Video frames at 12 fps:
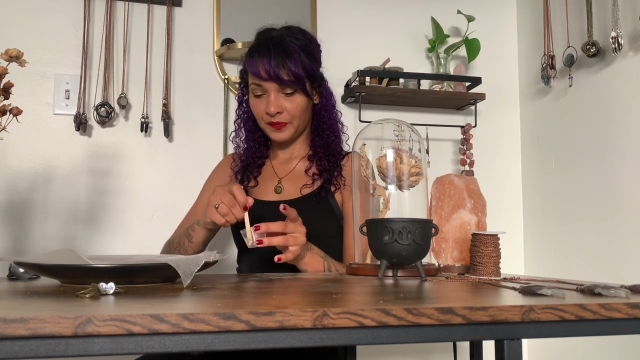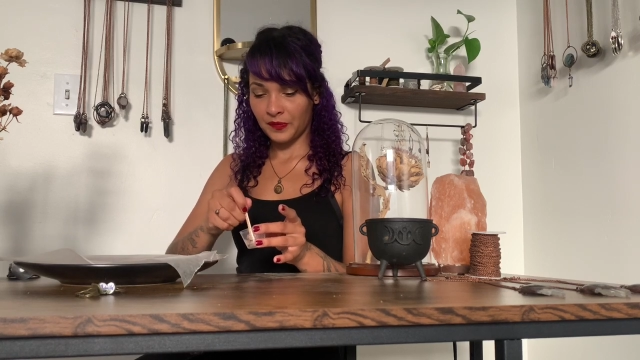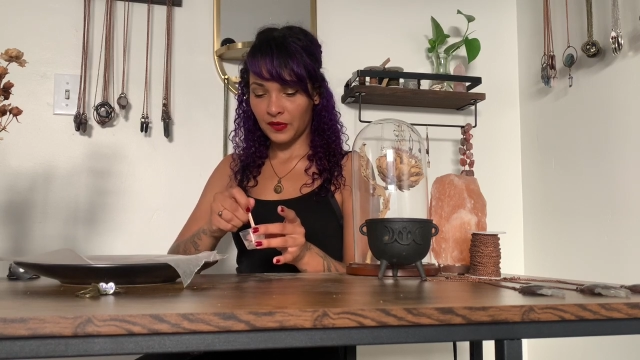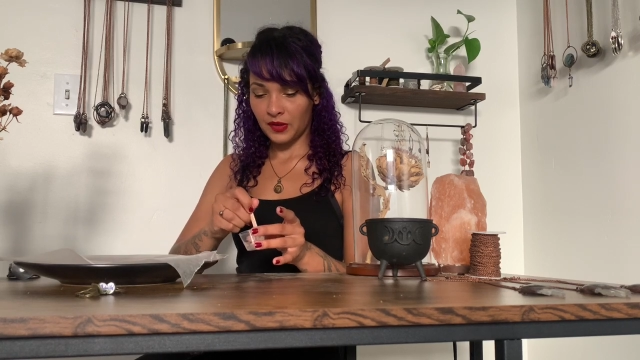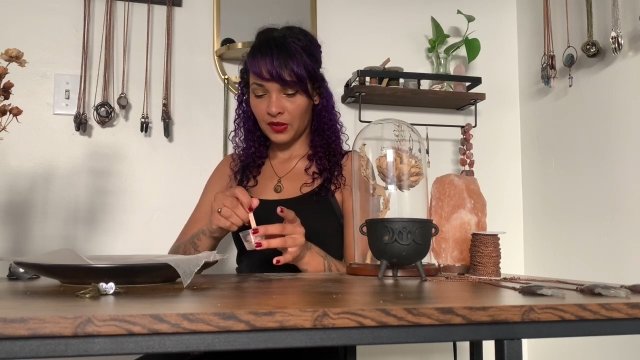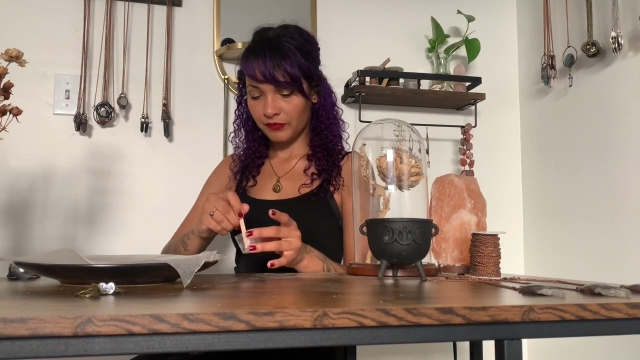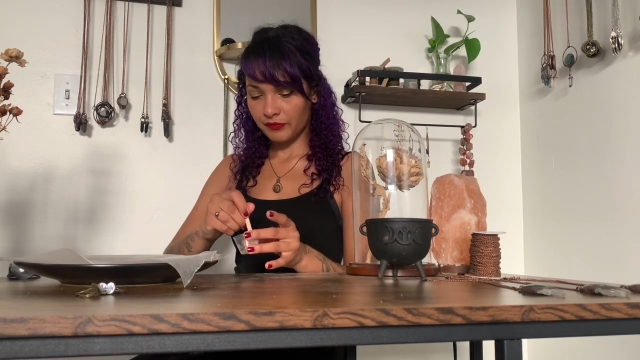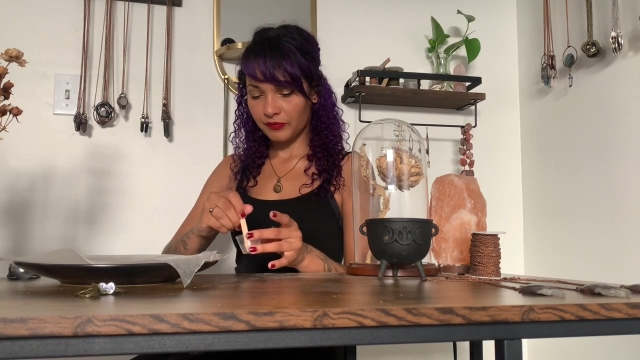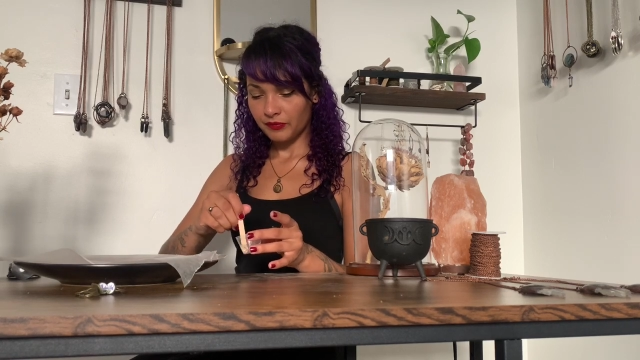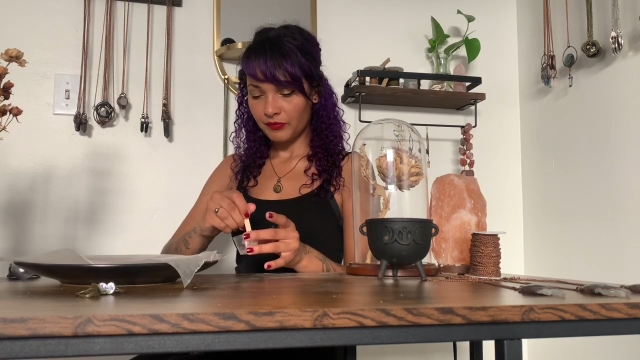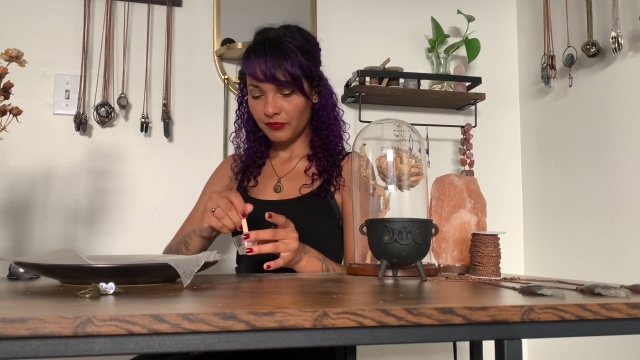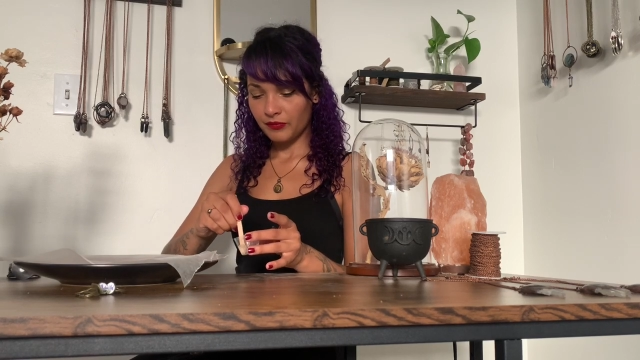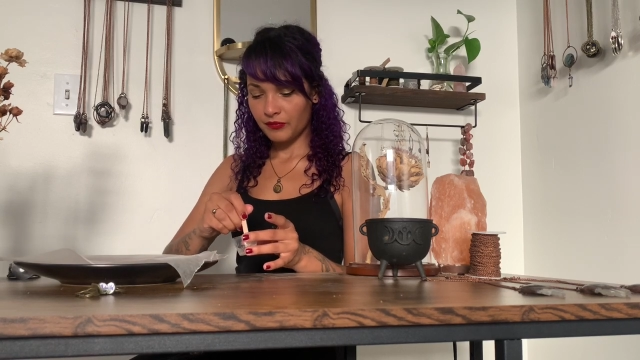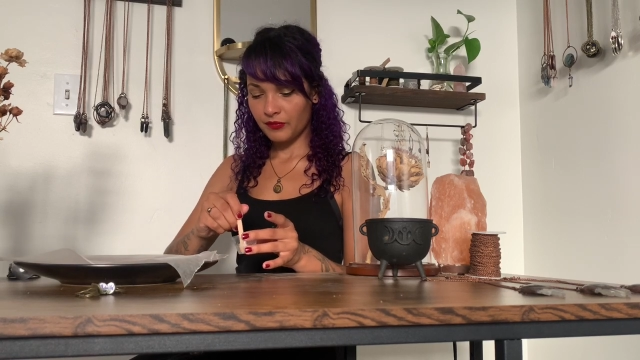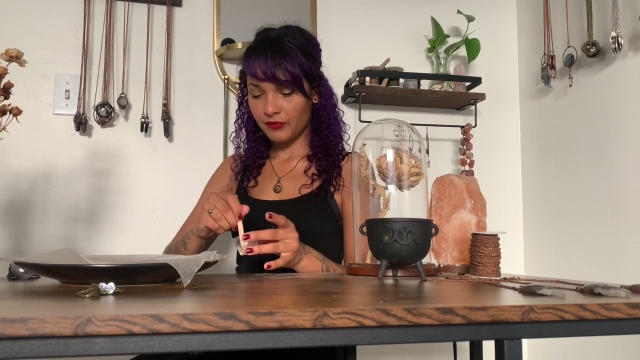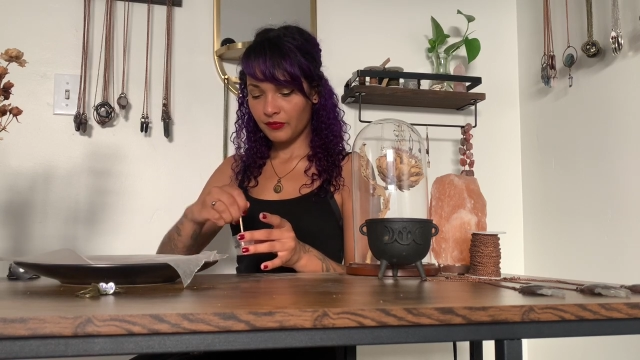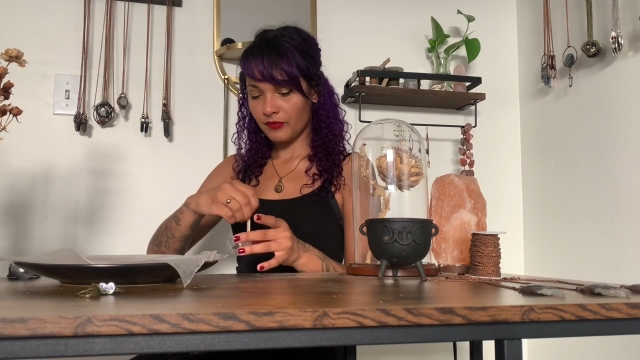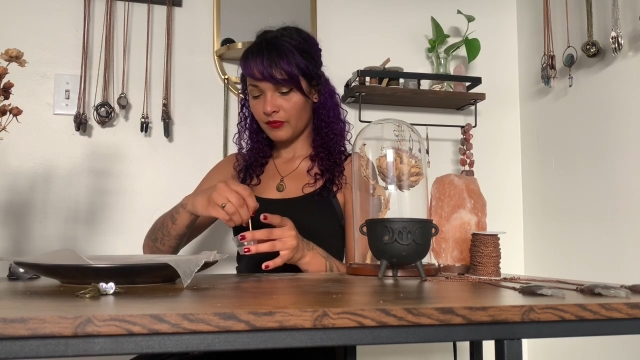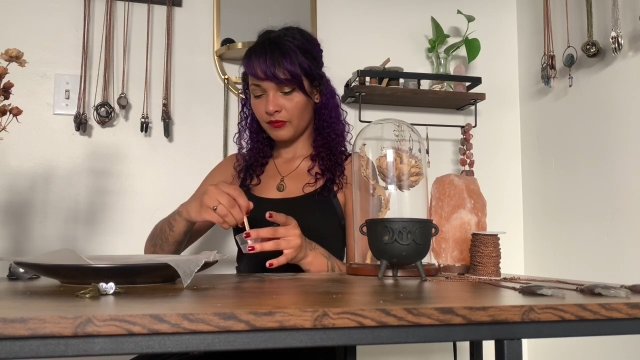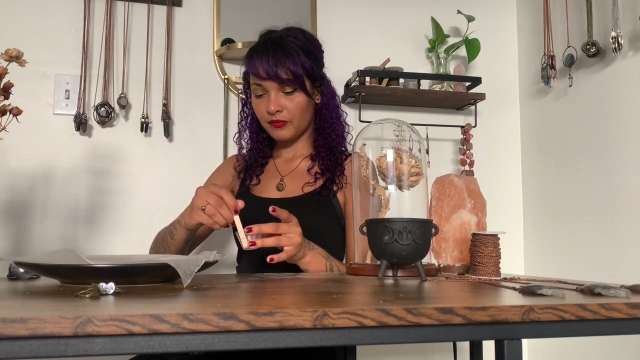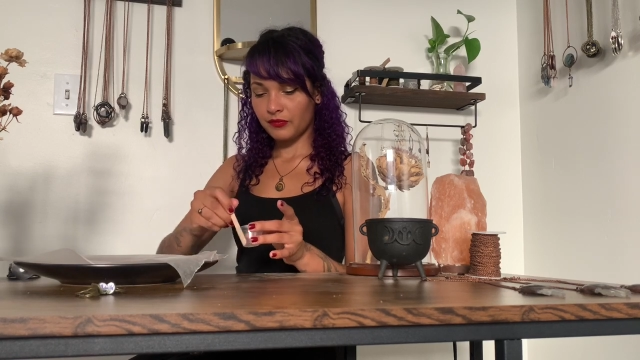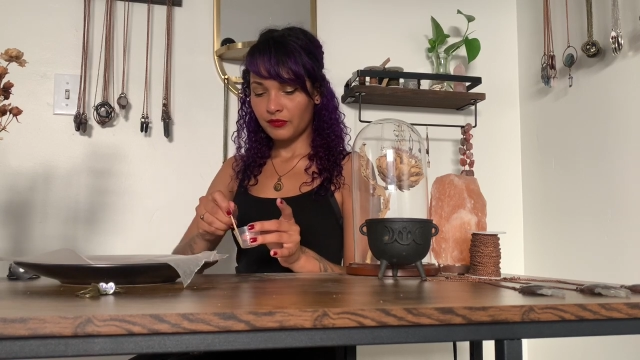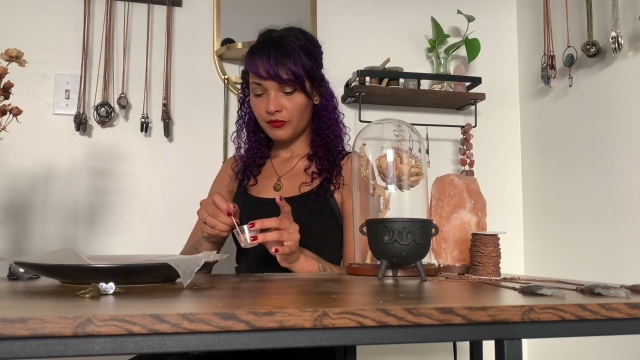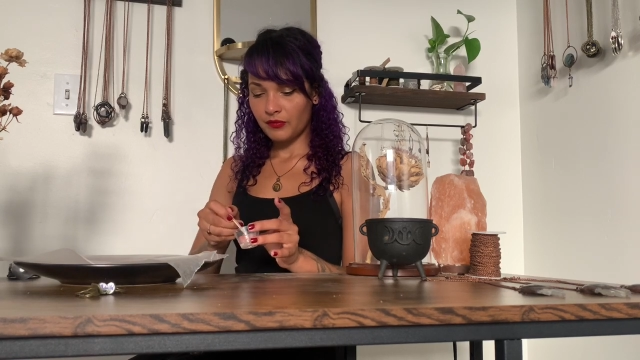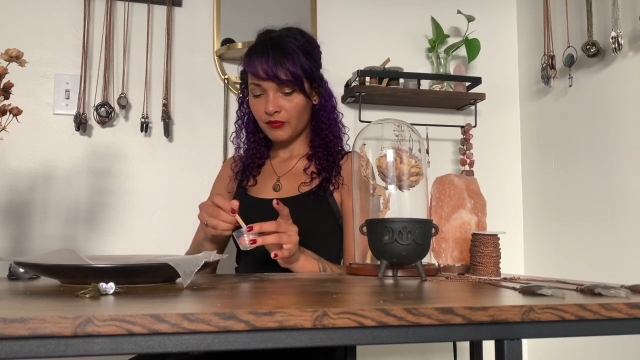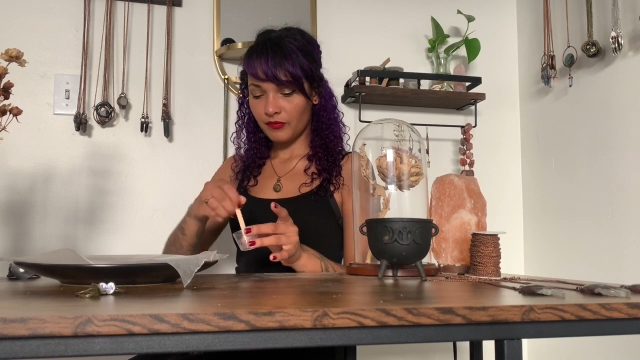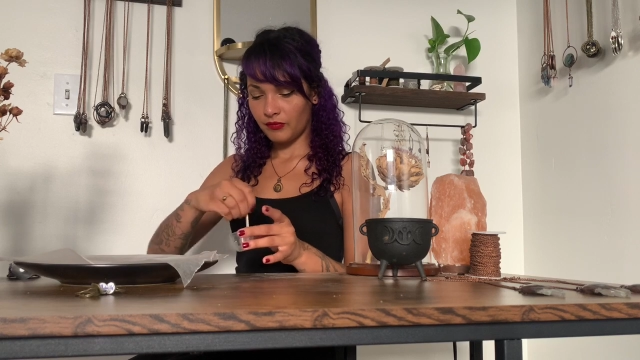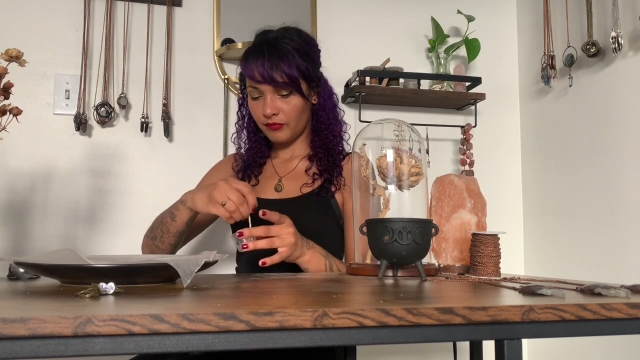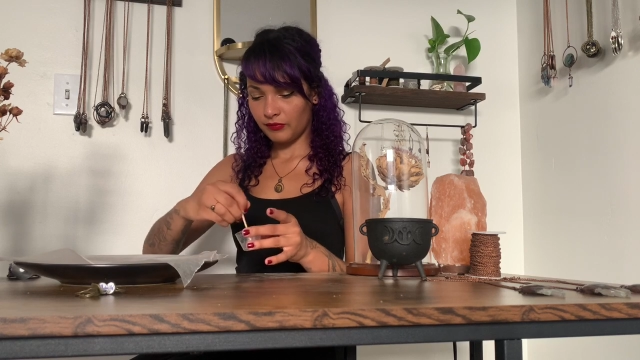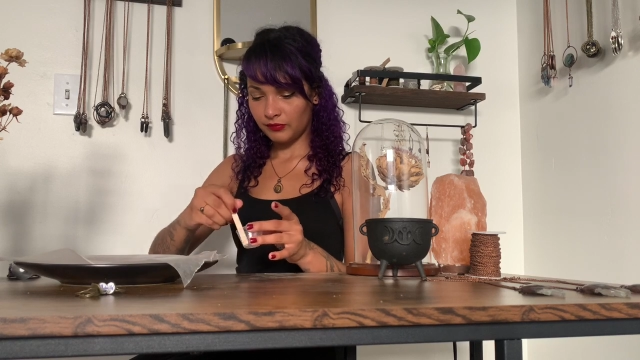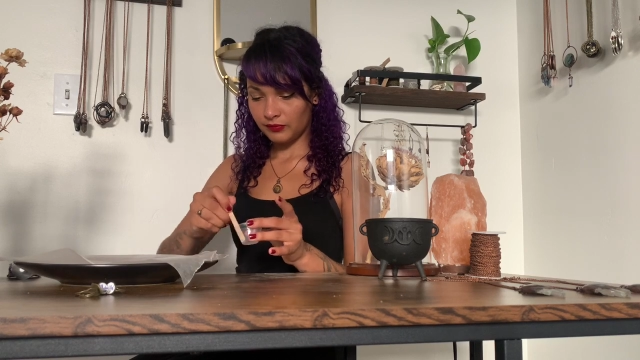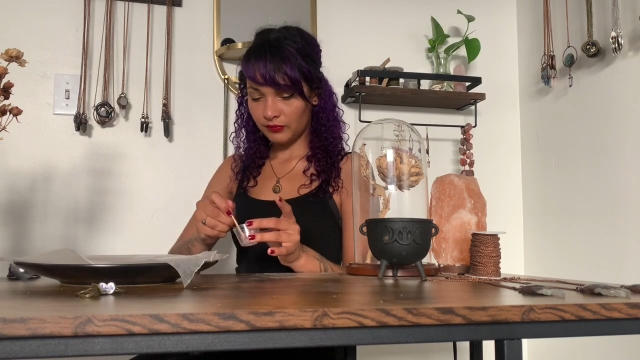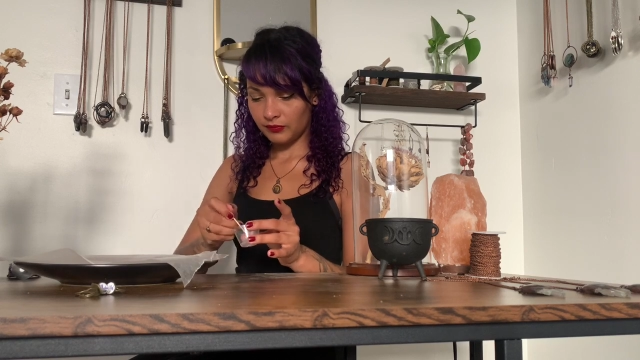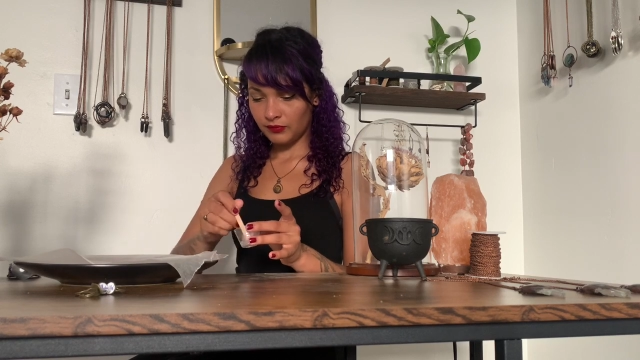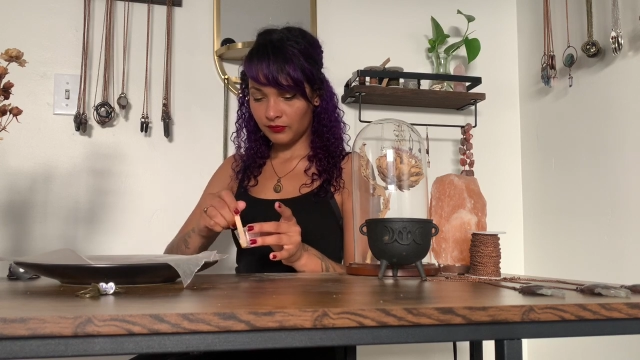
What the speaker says: Nothing is said.